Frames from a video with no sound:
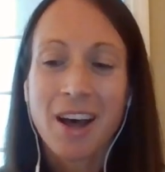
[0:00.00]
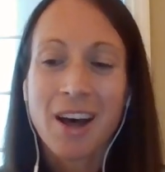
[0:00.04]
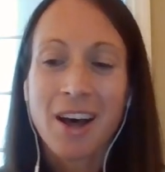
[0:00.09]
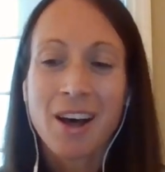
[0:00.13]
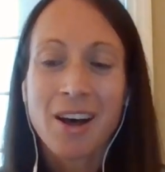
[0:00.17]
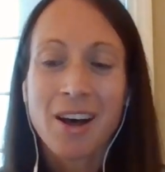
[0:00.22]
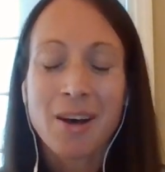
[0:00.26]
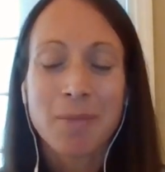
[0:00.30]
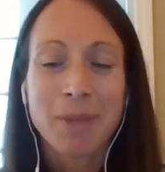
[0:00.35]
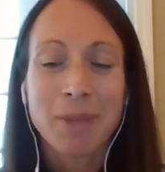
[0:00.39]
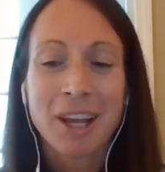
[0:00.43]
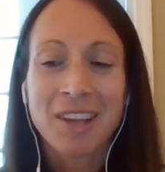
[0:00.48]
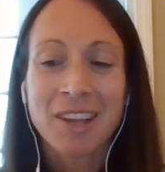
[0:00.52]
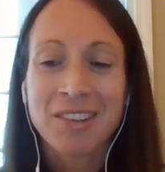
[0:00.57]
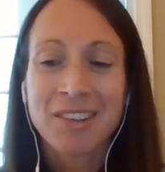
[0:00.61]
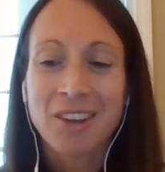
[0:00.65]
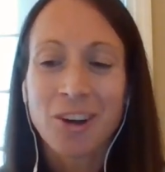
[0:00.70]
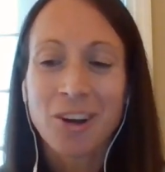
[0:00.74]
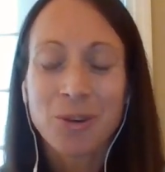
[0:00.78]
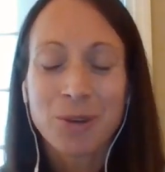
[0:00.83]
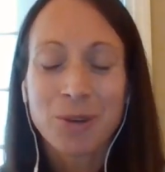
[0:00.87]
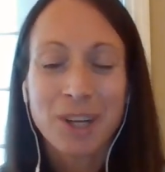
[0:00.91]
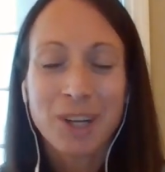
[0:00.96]

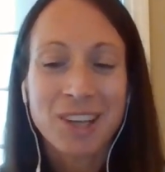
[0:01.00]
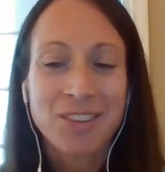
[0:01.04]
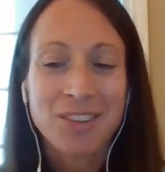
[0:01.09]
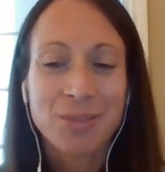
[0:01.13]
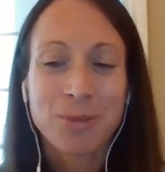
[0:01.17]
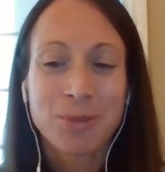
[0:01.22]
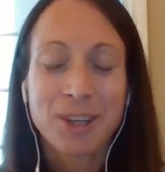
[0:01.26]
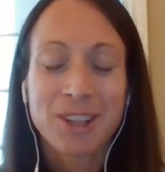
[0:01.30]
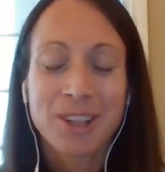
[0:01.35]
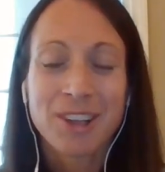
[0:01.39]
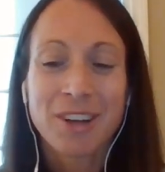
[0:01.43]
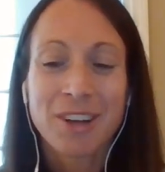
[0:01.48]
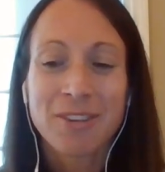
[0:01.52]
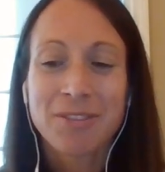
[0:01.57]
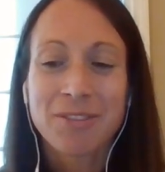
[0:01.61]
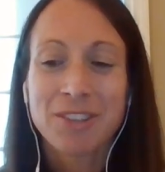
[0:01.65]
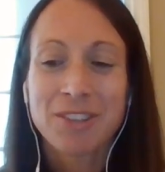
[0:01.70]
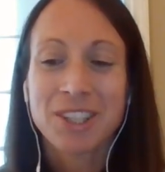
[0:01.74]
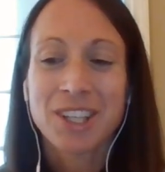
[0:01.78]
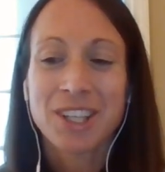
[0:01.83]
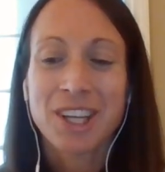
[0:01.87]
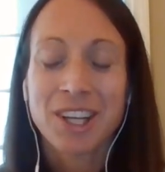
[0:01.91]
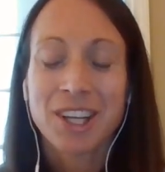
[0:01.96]
As always, we
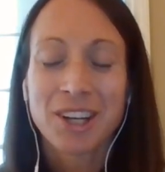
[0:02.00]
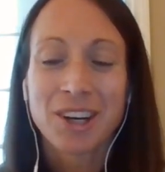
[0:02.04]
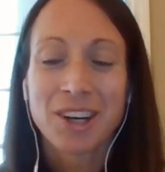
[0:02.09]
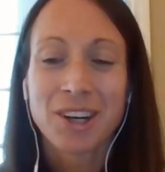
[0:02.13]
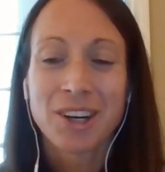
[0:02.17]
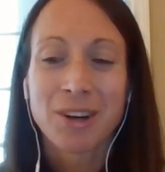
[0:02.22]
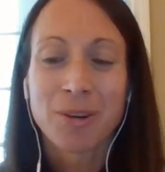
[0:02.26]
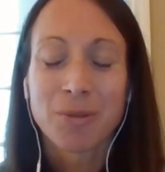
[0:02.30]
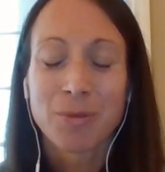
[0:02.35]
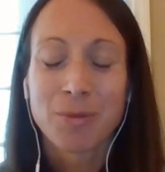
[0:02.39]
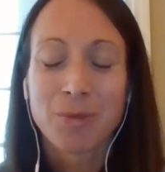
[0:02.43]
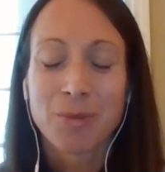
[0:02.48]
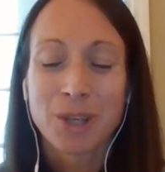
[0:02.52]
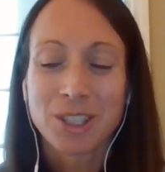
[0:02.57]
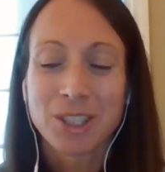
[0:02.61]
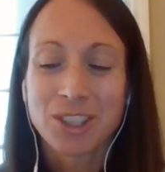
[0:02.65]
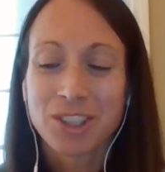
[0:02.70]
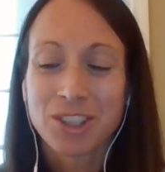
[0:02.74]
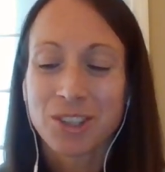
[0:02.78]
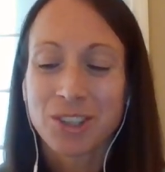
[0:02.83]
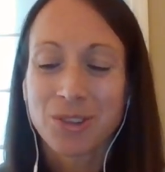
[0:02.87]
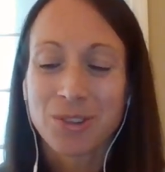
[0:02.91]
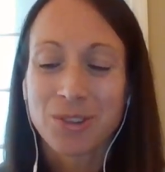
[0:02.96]
love to hear
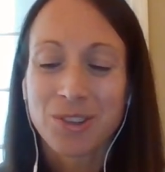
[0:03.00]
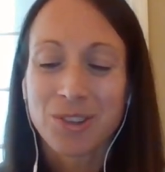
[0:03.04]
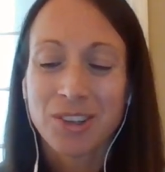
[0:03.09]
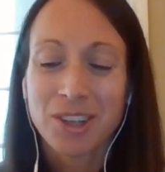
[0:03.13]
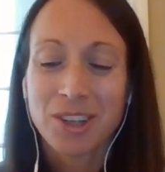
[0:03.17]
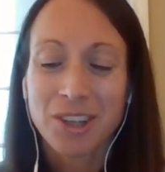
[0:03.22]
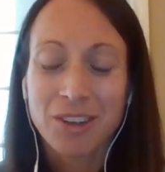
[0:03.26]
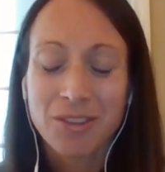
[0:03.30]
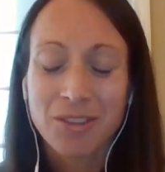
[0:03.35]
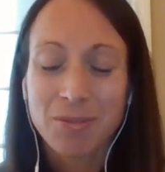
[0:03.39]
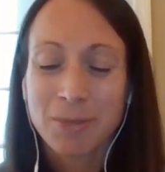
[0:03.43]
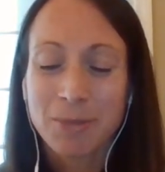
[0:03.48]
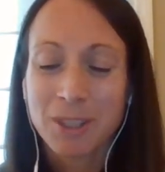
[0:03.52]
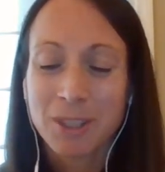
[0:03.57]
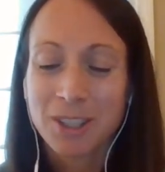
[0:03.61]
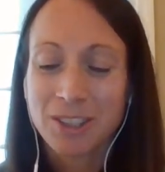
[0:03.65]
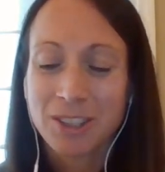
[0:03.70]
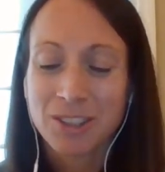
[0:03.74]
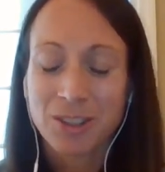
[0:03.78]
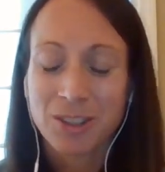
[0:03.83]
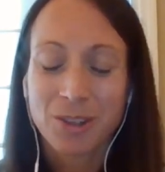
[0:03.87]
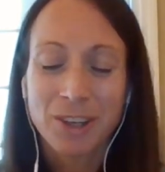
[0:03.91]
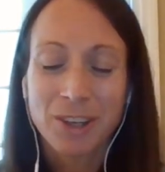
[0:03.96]
what shoes you've been
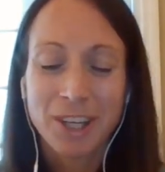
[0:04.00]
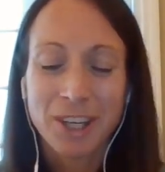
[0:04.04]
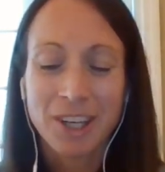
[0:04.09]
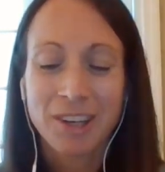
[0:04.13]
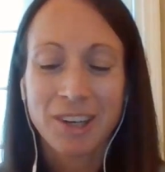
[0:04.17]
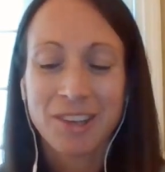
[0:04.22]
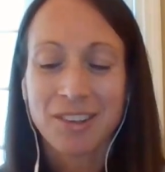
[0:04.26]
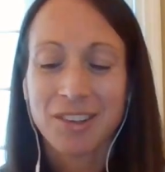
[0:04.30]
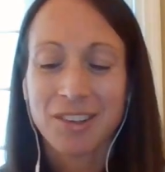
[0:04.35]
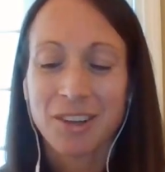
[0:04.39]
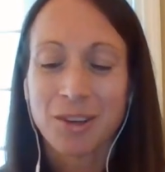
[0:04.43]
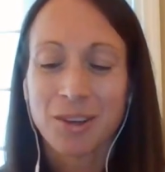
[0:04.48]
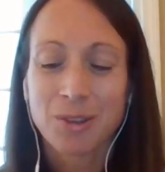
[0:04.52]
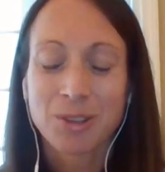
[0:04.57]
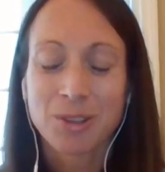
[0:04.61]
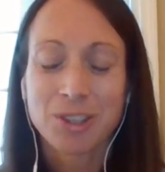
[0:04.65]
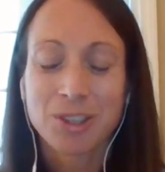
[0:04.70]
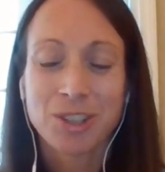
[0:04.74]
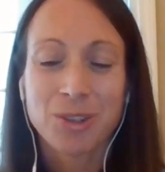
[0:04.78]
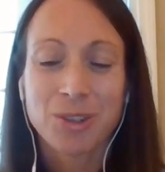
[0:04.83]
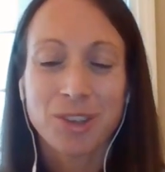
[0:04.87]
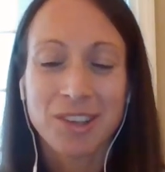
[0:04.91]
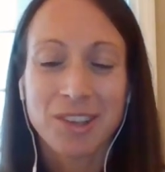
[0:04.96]
enjoying, so
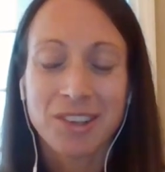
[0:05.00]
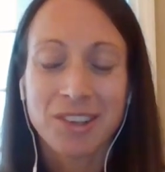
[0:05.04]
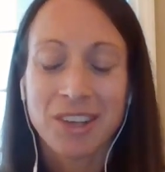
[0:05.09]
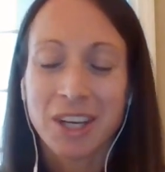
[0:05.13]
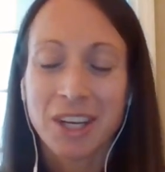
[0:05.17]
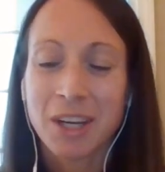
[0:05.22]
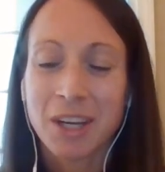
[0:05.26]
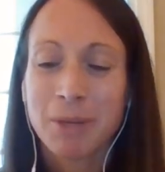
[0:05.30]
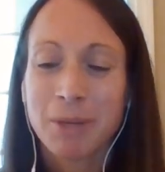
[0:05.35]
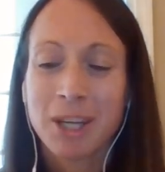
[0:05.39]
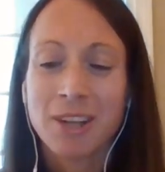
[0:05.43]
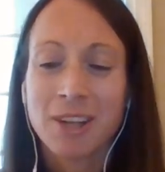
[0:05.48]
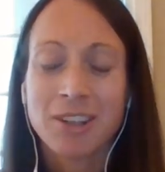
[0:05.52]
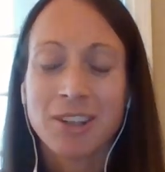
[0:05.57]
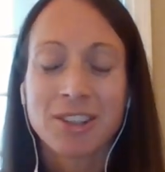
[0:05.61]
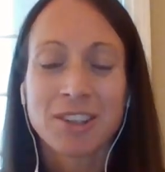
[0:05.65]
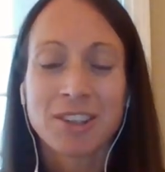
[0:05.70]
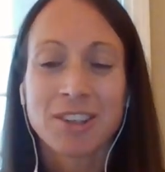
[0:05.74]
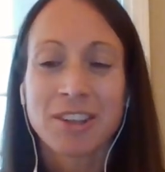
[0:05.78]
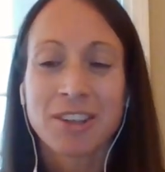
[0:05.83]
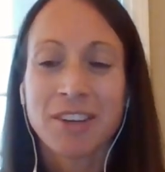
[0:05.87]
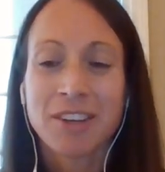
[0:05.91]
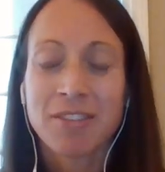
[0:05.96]
shoot us an email
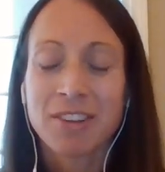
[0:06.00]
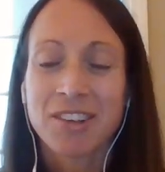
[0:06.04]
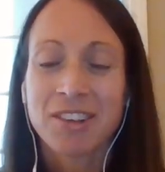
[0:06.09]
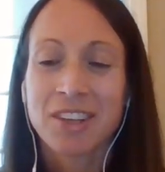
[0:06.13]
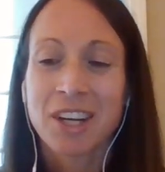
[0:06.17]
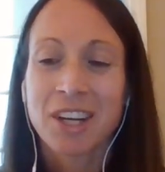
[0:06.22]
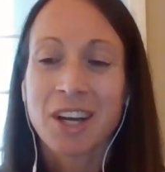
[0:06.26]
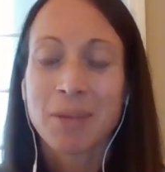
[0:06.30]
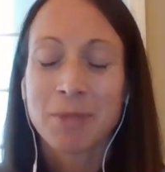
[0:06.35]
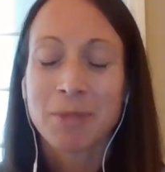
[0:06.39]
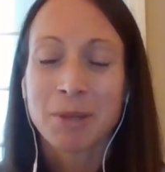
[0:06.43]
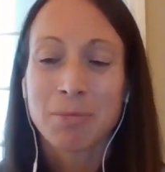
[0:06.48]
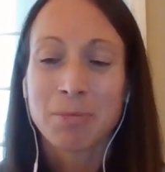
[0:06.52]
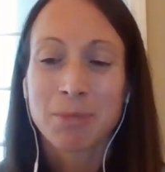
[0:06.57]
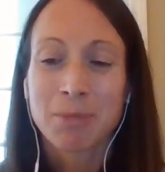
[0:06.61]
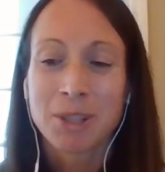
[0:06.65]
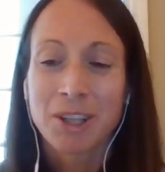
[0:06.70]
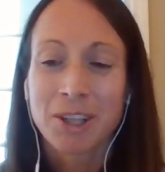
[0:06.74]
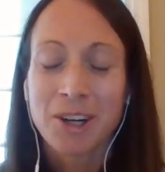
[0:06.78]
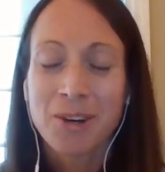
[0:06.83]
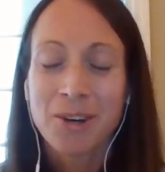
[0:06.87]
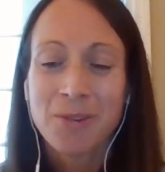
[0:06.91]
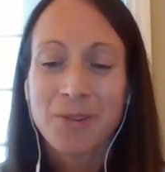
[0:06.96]
or leave us a comment
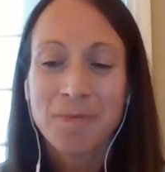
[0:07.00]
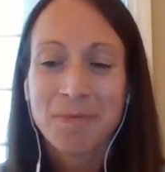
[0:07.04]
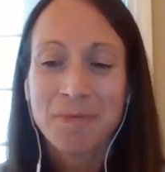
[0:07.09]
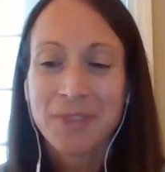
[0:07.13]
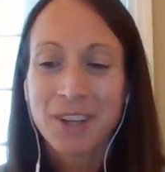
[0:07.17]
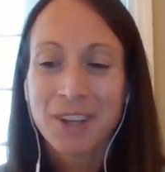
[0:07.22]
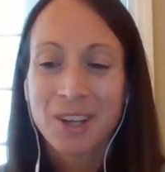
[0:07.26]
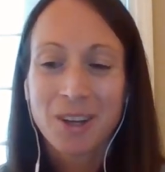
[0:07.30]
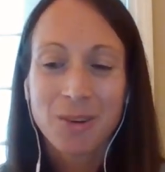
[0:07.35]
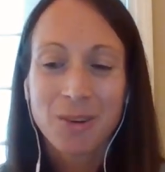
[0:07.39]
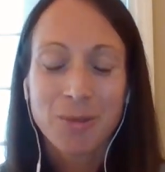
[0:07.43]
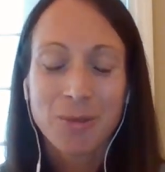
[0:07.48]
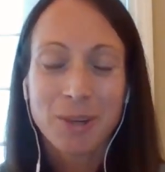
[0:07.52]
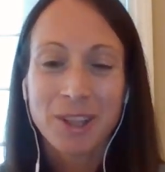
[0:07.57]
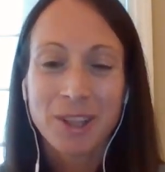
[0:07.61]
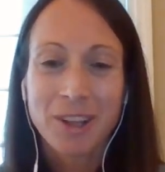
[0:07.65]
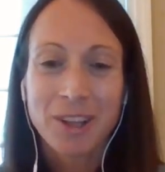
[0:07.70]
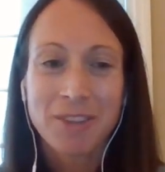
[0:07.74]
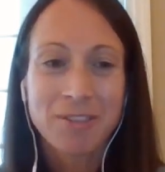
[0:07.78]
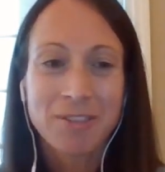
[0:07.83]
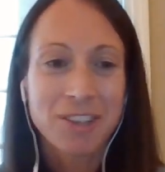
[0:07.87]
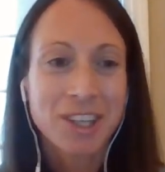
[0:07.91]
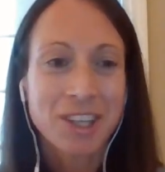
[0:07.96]
below. We
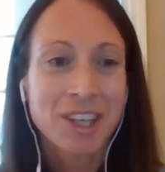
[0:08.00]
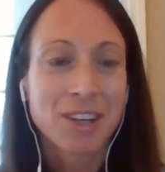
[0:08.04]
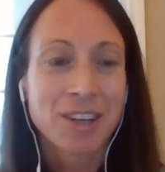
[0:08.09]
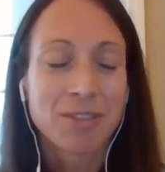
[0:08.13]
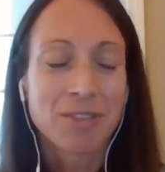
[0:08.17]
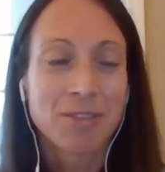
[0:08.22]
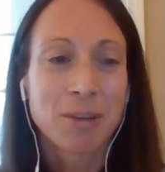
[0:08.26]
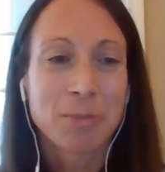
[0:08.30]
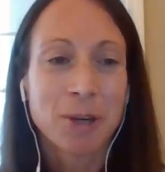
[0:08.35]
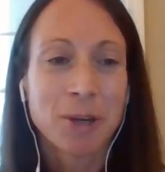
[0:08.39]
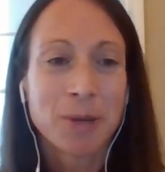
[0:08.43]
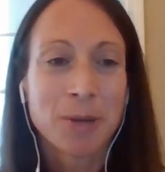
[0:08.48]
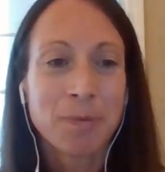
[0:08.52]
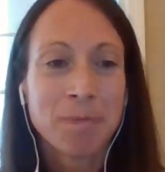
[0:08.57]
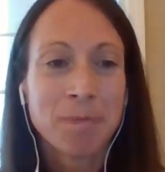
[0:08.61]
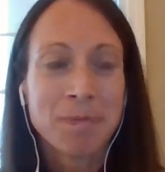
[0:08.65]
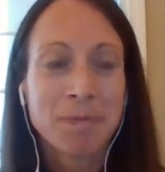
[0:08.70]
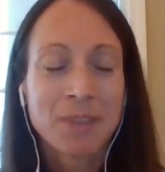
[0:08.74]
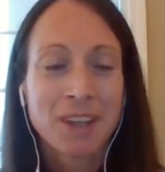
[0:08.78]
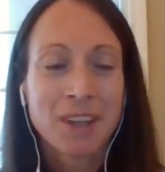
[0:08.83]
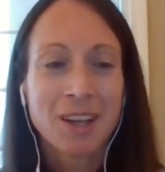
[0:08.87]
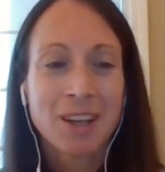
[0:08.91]
love to hear from you.